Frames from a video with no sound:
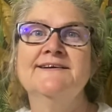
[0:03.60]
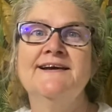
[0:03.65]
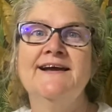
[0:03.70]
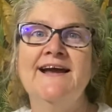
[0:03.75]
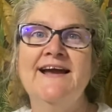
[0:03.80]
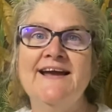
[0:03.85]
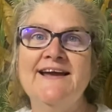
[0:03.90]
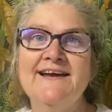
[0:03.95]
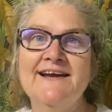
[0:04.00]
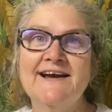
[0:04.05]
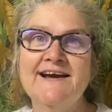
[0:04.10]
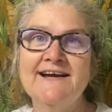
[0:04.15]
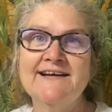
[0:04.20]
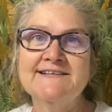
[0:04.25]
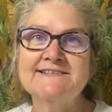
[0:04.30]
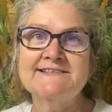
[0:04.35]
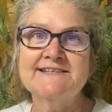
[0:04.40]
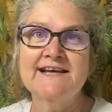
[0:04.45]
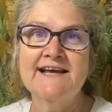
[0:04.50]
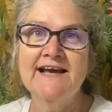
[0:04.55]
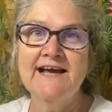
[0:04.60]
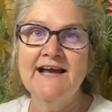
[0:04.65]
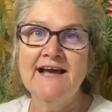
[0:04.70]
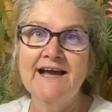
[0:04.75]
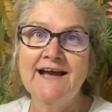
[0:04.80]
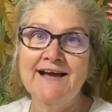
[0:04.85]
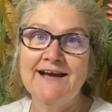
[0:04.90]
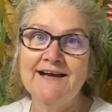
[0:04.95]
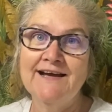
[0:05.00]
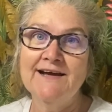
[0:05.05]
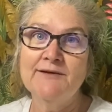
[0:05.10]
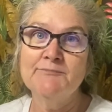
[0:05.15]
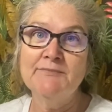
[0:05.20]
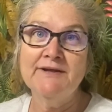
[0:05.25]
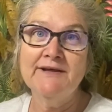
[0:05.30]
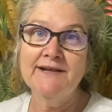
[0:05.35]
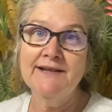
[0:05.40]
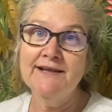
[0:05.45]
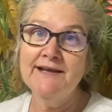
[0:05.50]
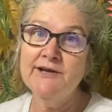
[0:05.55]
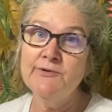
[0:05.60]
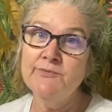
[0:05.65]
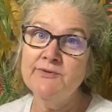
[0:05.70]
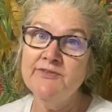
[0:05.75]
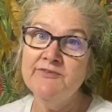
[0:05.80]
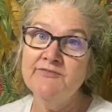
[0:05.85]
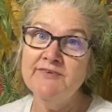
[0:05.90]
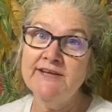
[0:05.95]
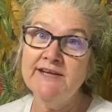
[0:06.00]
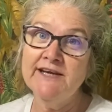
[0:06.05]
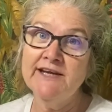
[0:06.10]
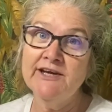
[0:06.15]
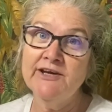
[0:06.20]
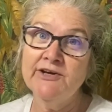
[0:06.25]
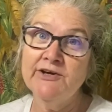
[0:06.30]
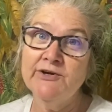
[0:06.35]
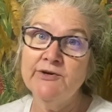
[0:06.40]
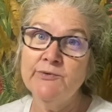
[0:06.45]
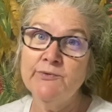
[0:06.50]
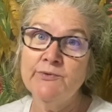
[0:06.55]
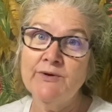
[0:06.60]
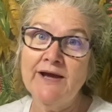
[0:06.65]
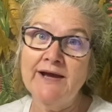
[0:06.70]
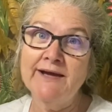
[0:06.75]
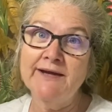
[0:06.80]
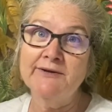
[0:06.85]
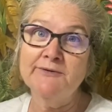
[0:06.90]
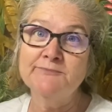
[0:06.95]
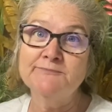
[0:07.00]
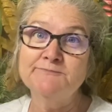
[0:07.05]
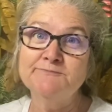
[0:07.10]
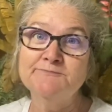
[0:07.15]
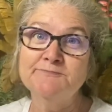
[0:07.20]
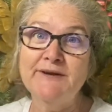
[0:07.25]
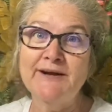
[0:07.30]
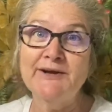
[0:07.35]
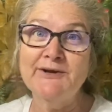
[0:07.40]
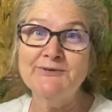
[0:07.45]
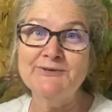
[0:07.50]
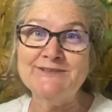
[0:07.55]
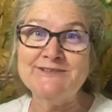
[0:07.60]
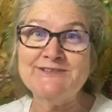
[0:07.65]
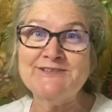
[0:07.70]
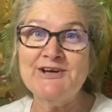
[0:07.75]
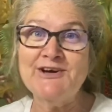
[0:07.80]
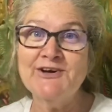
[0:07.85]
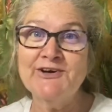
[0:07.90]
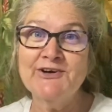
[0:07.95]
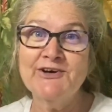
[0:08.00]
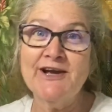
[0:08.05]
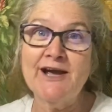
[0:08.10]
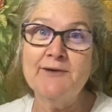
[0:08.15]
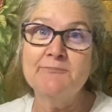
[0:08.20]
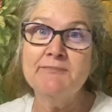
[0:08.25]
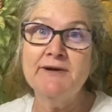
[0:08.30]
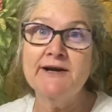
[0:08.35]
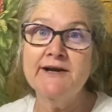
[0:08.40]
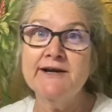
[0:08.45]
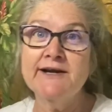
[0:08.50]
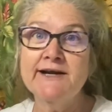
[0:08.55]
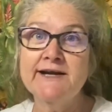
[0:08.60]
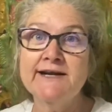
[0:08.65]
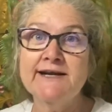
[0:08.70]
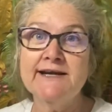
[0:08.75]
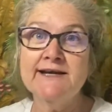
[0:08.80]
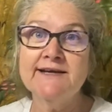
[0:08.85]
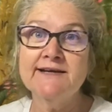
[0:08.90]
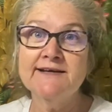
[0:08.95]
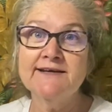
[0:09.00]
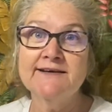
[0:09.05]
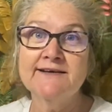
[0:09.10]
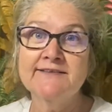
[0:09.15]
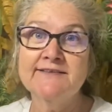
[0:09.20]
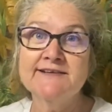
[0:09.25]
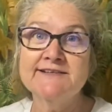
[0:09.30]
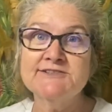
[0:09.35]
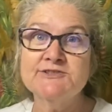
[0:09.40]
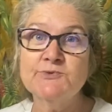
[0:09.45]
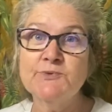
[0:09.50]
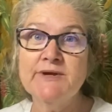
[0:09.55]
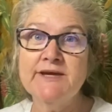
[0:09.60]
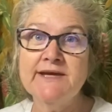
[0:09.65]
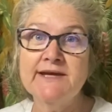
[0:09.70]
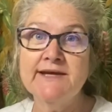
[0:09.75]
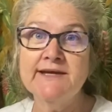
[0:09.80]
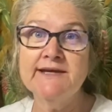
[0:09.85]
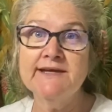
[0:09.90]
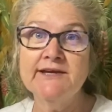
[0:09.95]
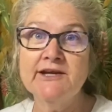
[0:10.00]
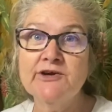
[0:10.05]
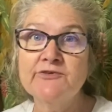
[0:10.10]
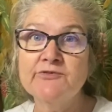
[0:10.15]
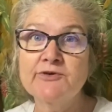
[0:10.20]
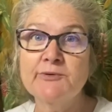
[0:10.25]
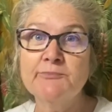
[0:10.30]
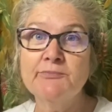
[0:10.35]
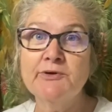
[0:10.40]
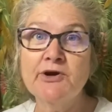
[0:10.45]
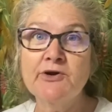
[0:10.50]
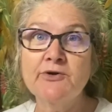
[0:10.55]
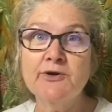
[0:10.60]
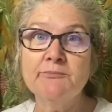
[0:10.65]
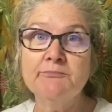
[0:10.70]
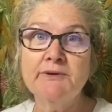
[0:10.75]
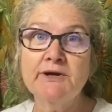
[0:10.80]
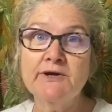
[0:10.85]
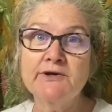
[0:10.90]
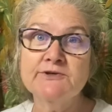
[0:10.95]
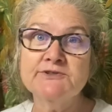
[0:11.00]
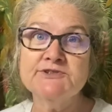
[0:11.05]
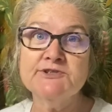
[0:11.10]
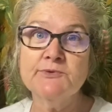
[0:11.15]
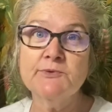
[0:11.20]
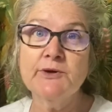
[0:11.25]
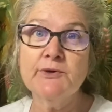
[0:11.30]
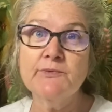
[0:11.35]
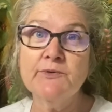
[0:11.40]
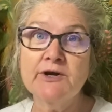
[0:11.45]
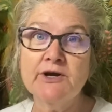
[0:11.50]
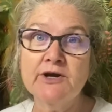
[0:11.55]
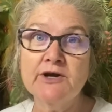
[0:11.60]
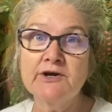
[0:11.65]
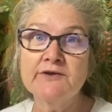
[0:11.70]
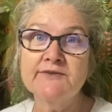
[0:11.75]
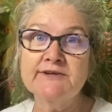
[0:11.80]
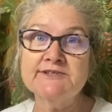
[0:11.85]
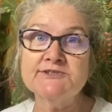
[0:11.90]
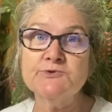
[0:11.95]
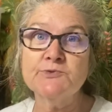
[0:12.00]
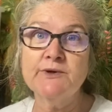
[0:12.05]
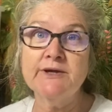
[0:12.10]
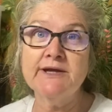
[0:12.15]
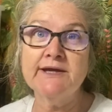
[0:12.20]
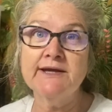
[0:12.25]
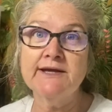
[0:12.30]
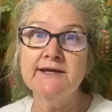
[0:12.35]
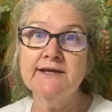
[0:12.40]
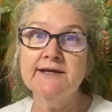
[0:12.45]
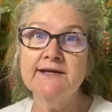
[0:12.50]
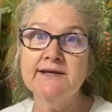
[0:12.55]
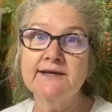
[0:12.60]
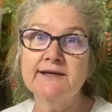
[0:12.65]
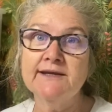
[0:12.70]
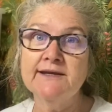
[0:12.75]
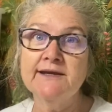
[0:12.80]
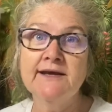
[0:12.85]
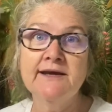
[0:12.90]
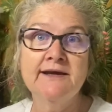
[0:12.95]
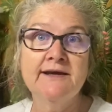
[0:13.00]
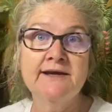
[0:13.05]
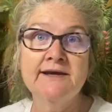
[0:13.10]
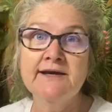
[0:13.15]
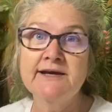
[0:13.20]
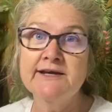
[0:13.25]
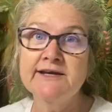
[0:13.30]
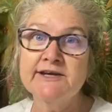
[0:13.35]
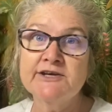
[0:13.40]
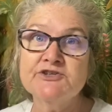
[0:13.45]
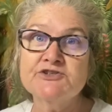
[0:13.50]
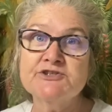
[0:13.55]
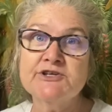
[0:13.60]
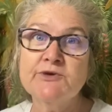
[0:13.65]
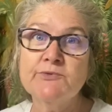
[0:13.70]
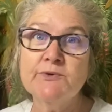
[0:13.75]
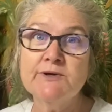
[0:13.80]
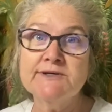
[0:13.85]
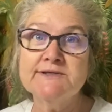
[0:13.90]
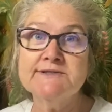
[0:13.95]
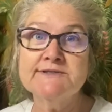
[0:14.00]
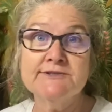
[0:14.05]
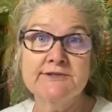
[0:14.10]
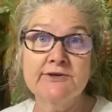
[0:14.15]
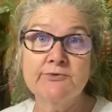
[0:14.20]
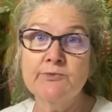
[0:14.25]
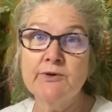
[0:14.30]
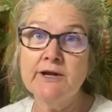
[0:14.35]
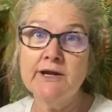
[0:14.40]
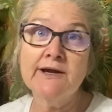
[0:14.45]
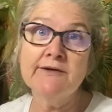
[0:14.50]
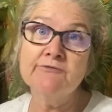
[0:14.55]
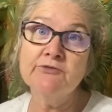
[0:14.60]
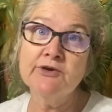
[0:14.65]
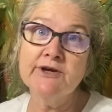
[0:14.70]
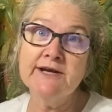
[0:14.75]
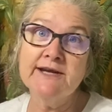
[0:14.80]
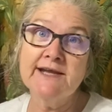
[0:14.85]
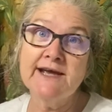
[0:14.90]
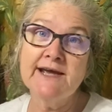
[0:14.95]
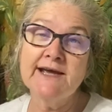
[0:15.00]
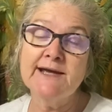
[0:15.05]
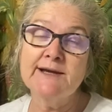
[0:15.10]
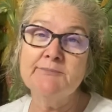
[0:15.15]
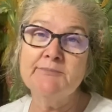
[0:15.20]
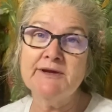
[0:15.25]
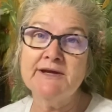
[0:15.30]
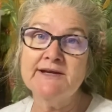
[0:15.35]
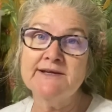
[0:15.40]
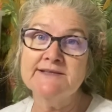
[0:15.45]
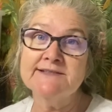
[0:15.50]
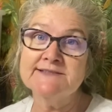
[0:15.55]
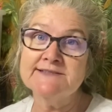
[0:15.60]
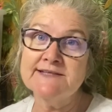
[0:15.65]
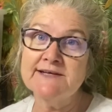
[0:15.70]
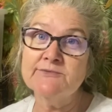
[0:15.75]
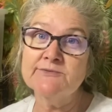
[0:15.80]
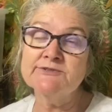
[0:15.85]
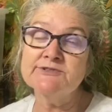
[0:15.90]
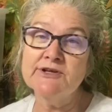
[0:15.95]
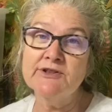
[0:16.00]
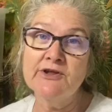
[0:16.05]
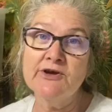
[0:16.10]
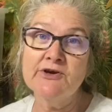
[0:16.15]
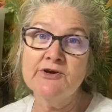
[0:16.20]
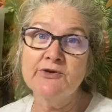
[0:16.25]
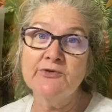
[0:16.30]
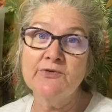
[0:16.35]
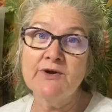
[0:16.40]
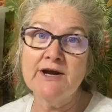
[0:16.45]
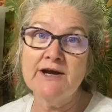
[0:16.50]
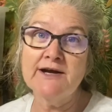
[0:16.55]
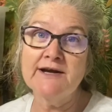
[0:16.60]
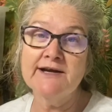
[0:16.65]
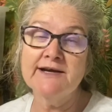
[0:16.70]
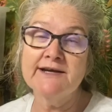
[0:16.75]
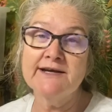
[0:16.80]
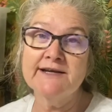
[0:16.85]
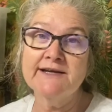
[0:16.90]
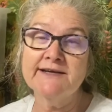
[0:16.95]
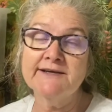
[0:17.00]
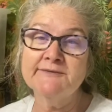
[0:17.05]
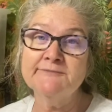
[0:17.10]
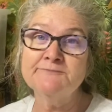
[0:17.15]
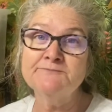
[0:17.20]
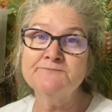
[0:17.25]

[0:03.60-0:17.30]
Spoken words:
Hey guys, I'm a little late with the video. My oldest daughter got married this weekend over in Broken Bow, so we were gone this weekend, and yesterday was the recovery day because that was a long ride and